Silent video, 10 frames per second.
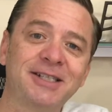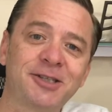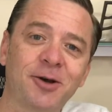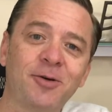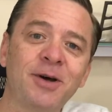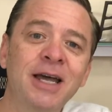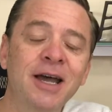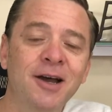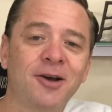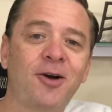So,
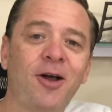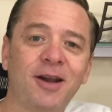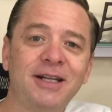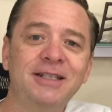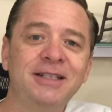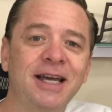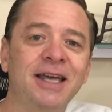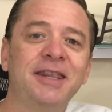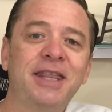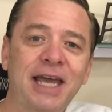Colin,
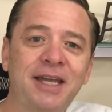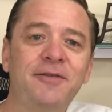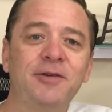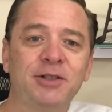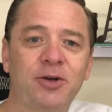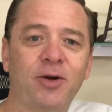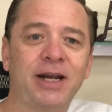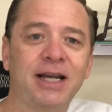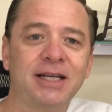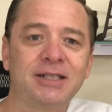thank you for
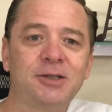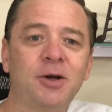joining us.